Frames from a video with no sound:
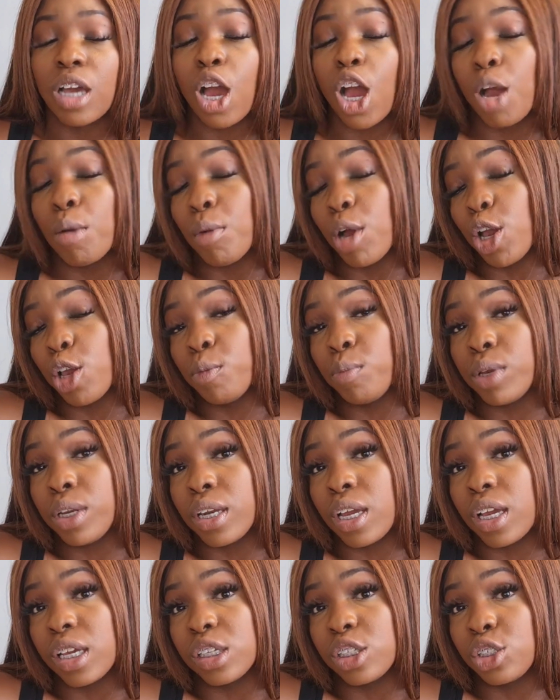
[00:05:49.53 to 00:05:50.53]
I'm hoping
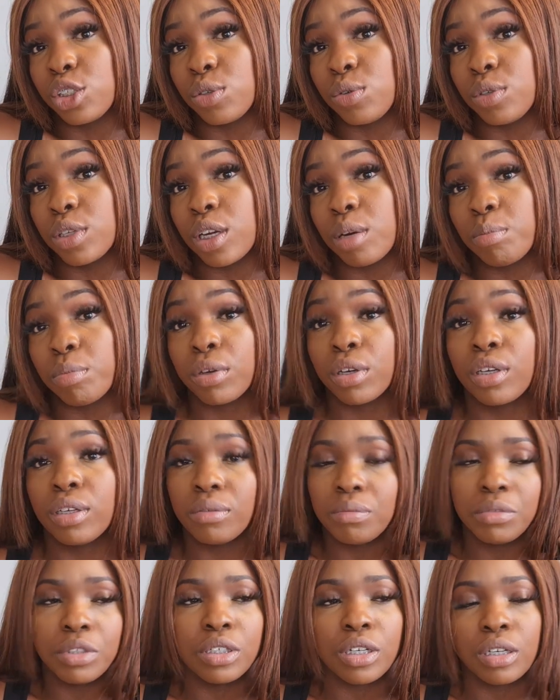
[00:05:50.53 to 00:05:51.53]
that it's sooner,
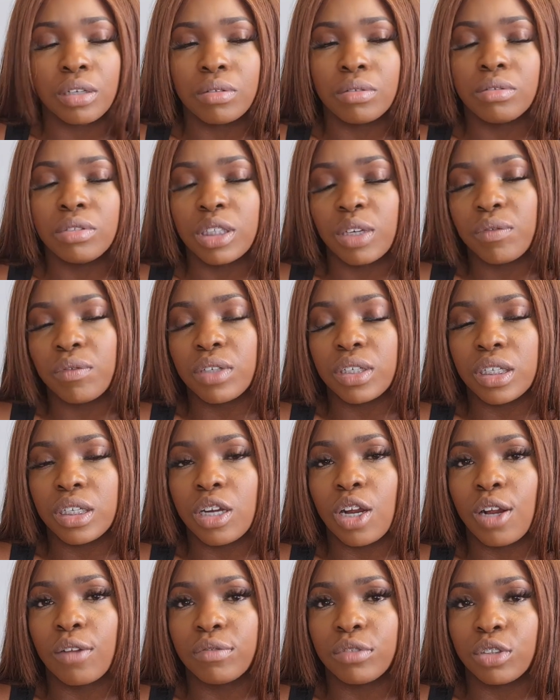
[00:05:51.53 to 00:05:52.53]
but, you know, definitely
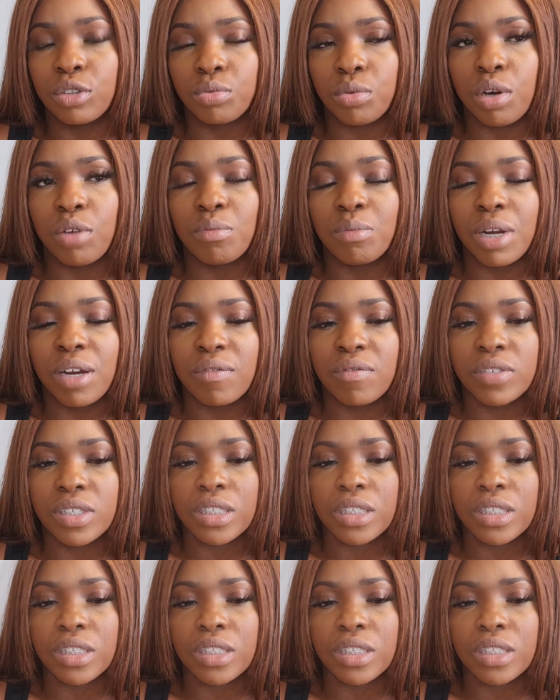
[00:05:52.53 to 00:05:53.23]
after 12 months.